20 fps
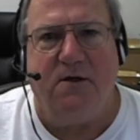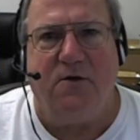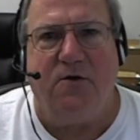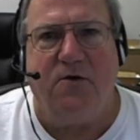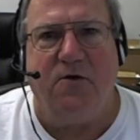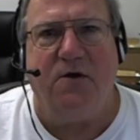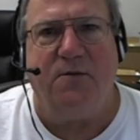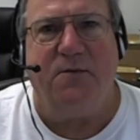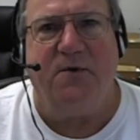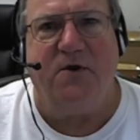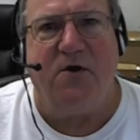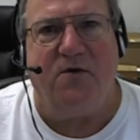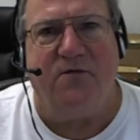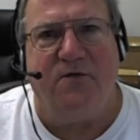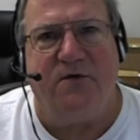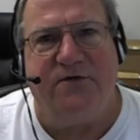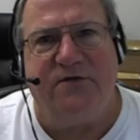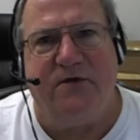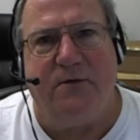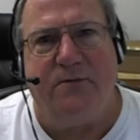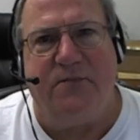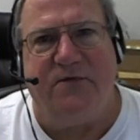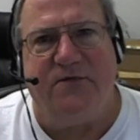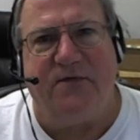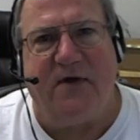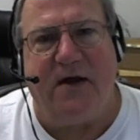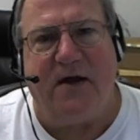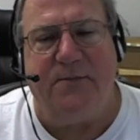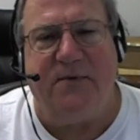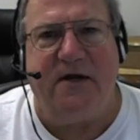horribly
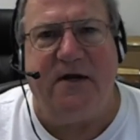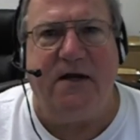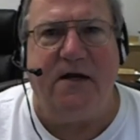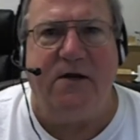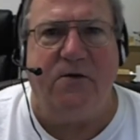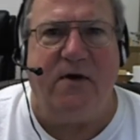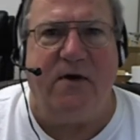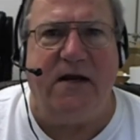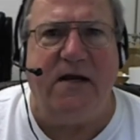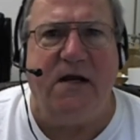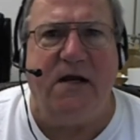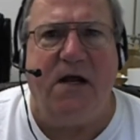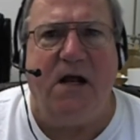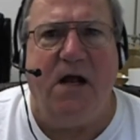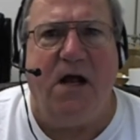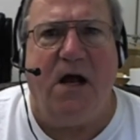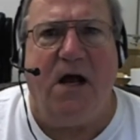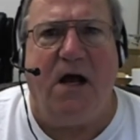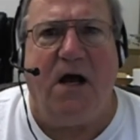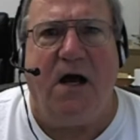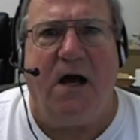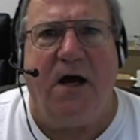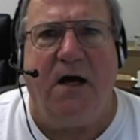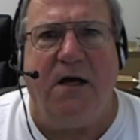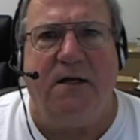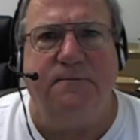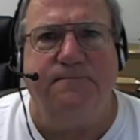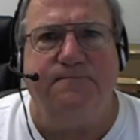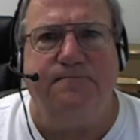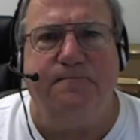oversimplified. But anyway,
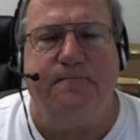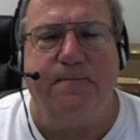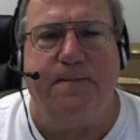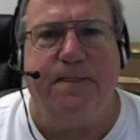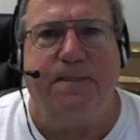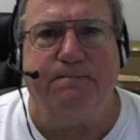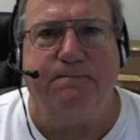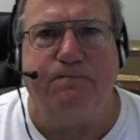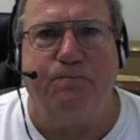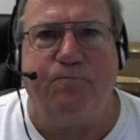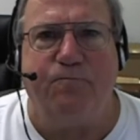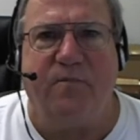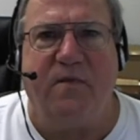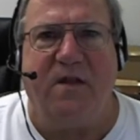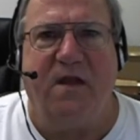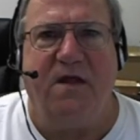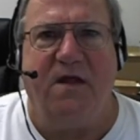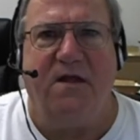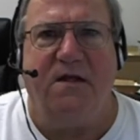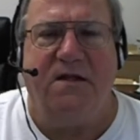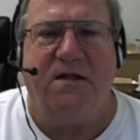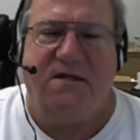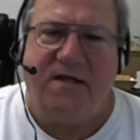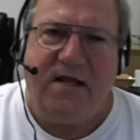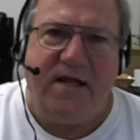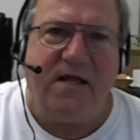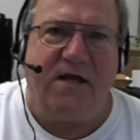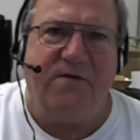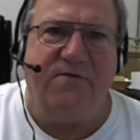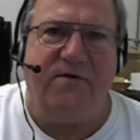um,
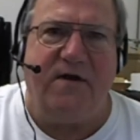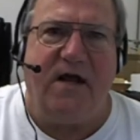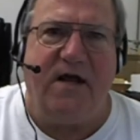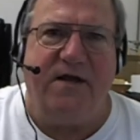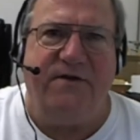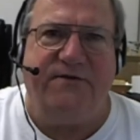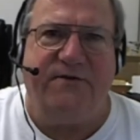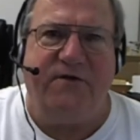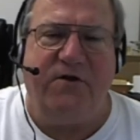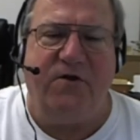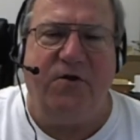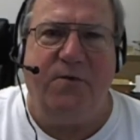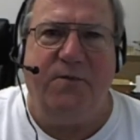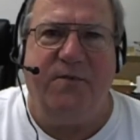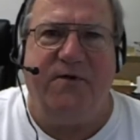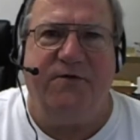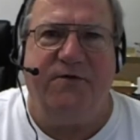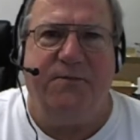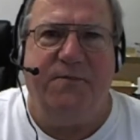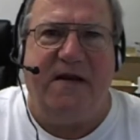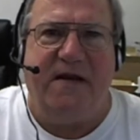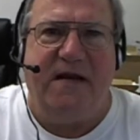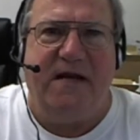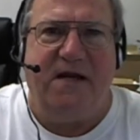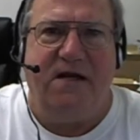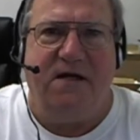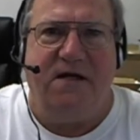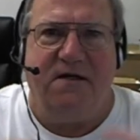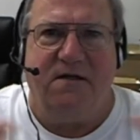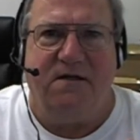think of an ice cube as
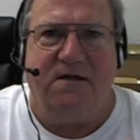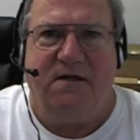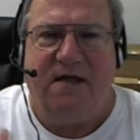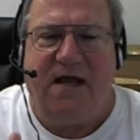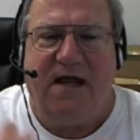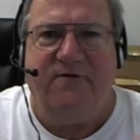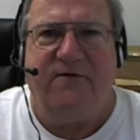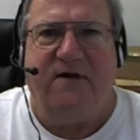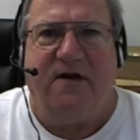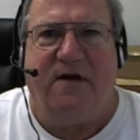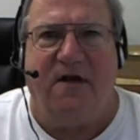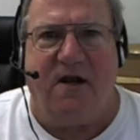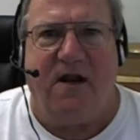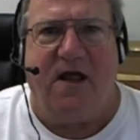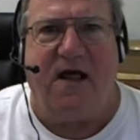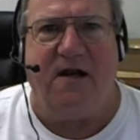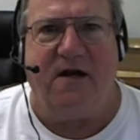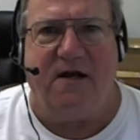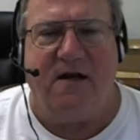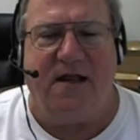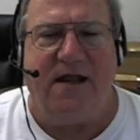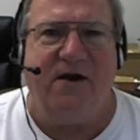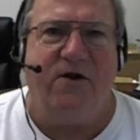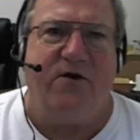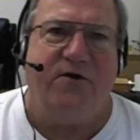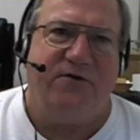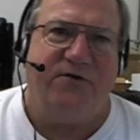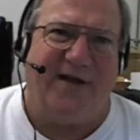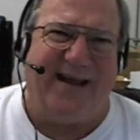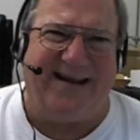being having a lot of
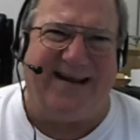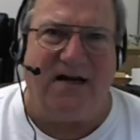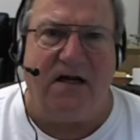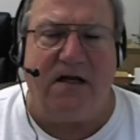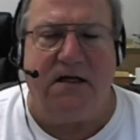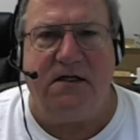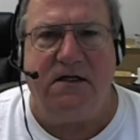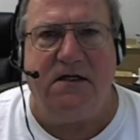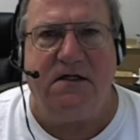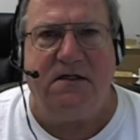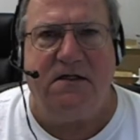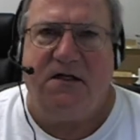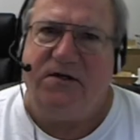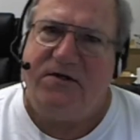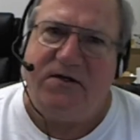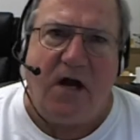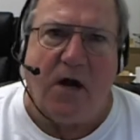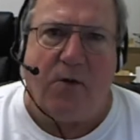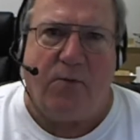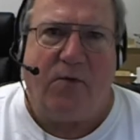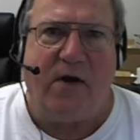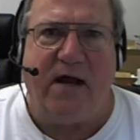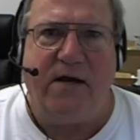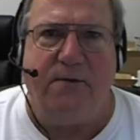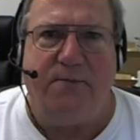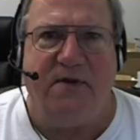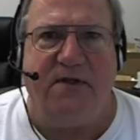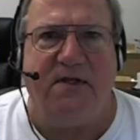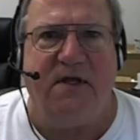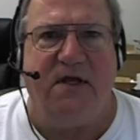layers like an onion. It's not
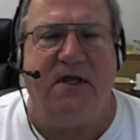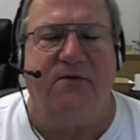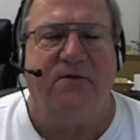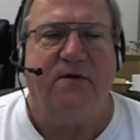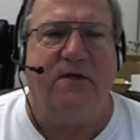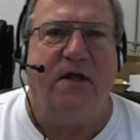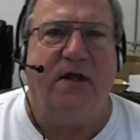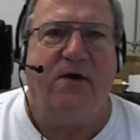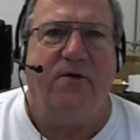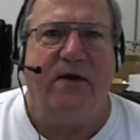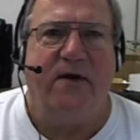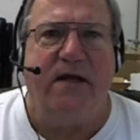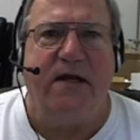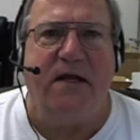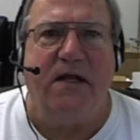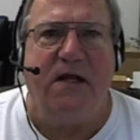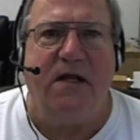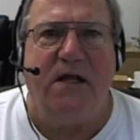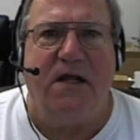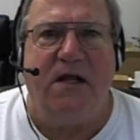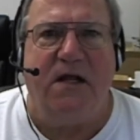right, but think of it that way